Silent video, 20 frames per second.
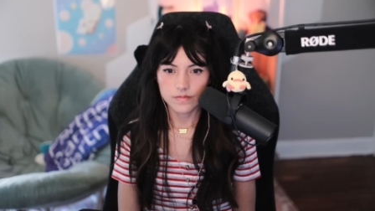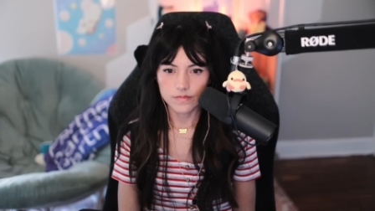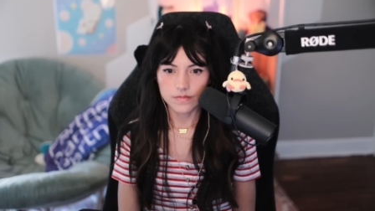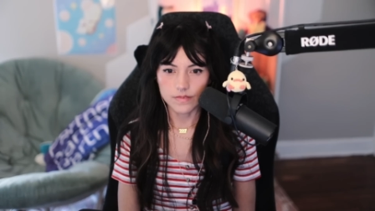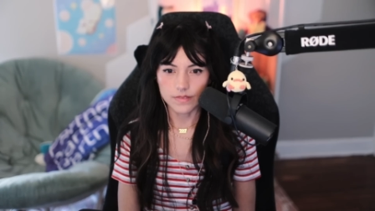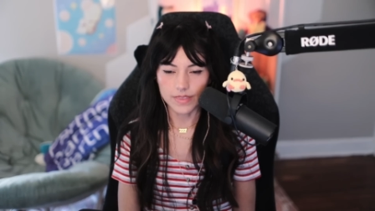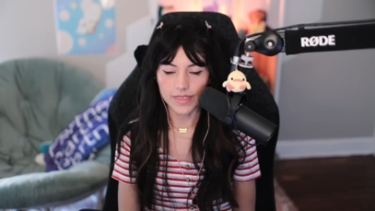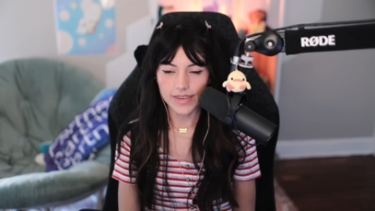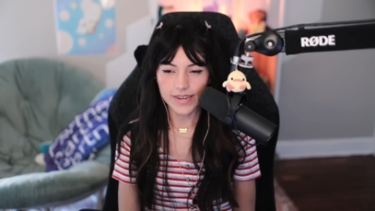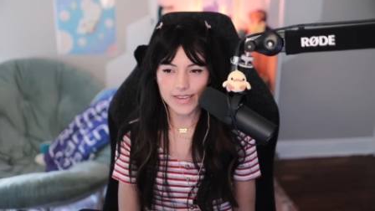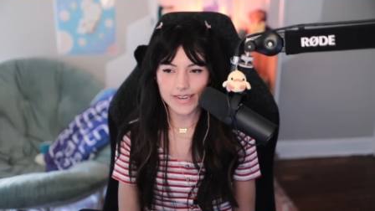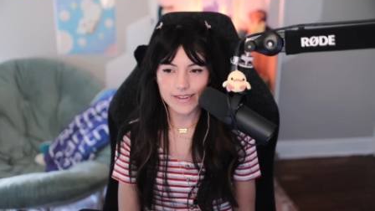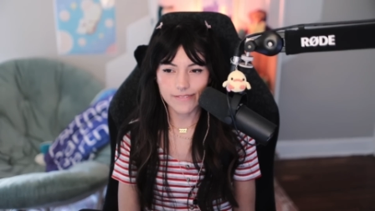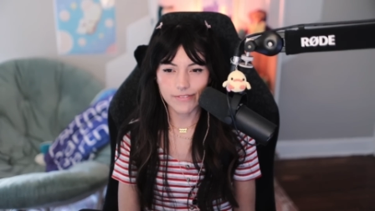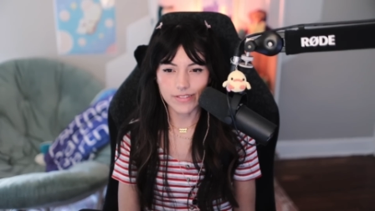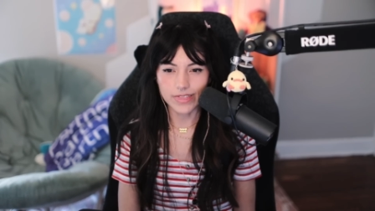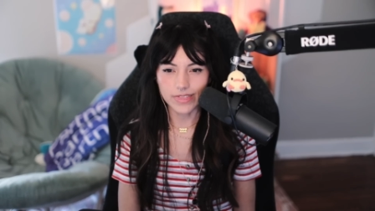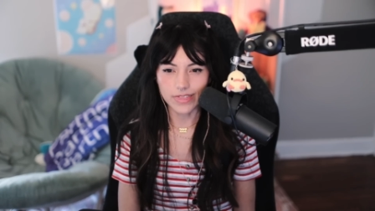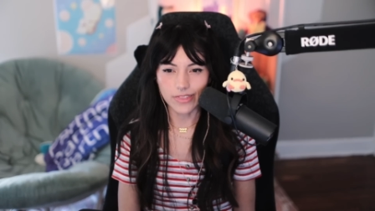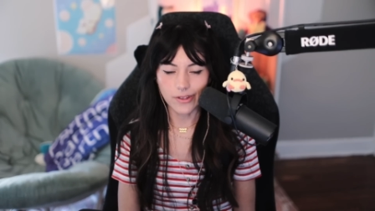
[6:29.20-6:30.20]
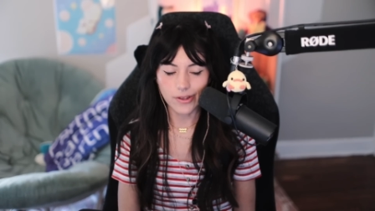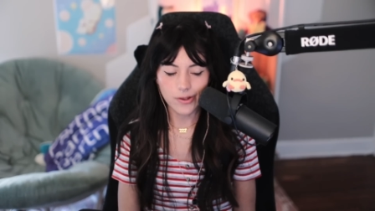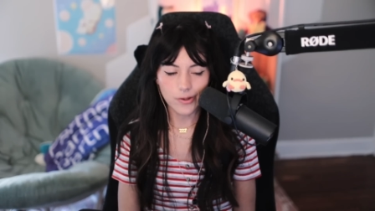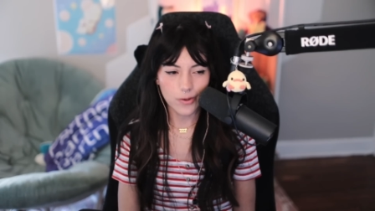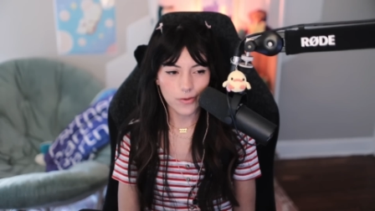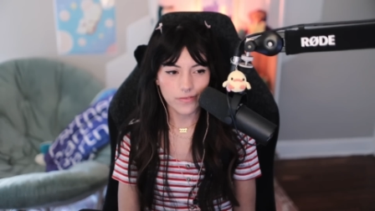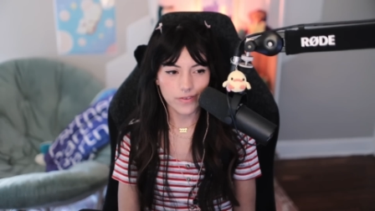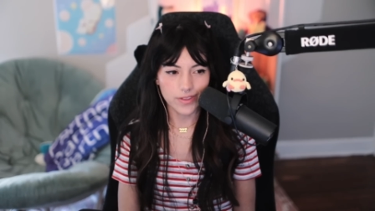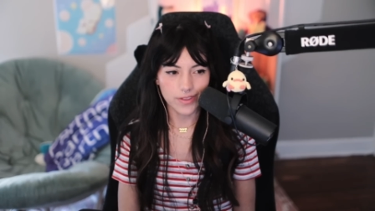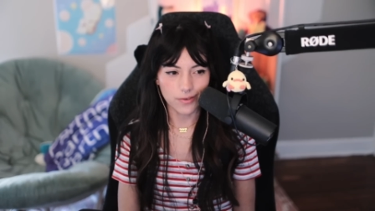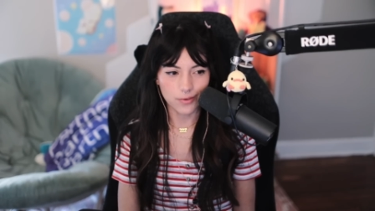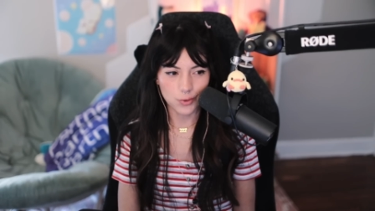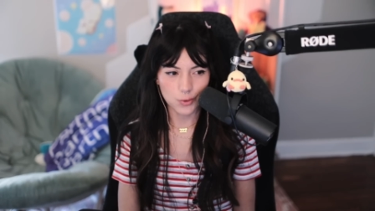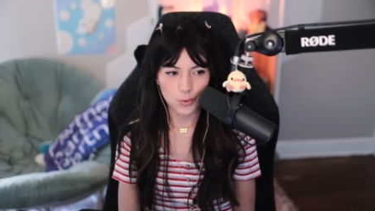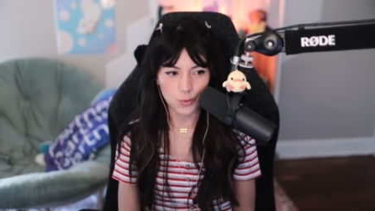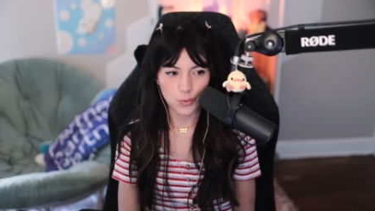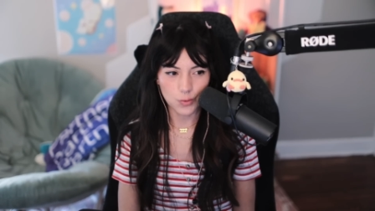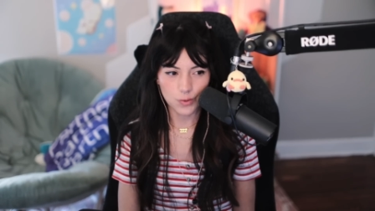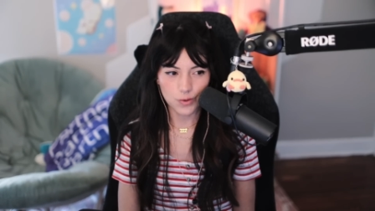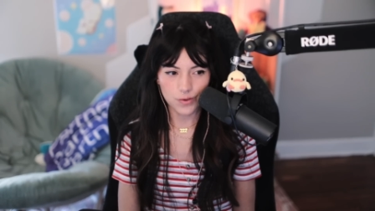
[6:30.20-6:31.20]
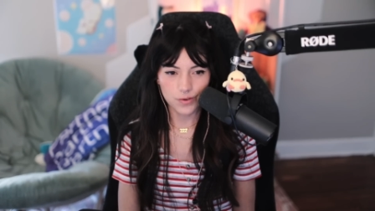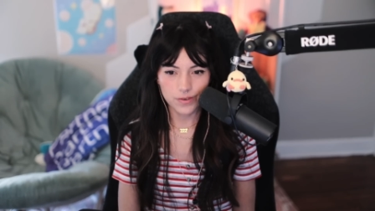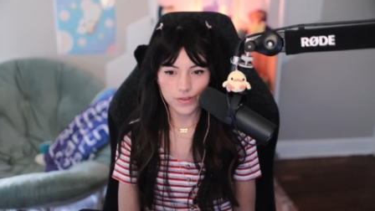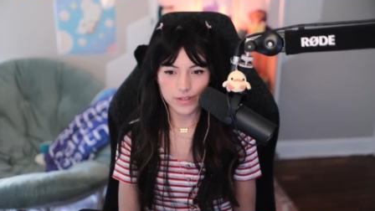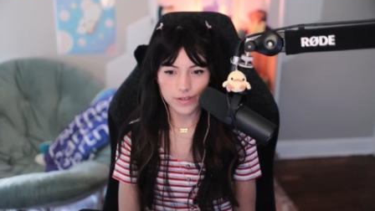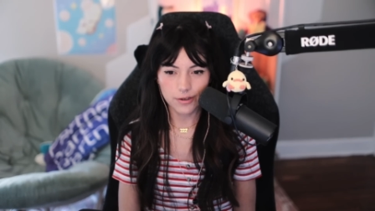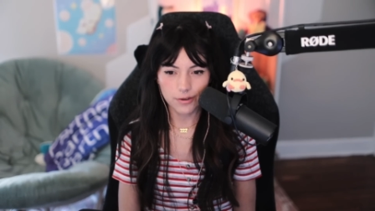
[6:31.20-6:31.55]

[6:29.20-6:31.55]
They didn't even look over their shoulder a little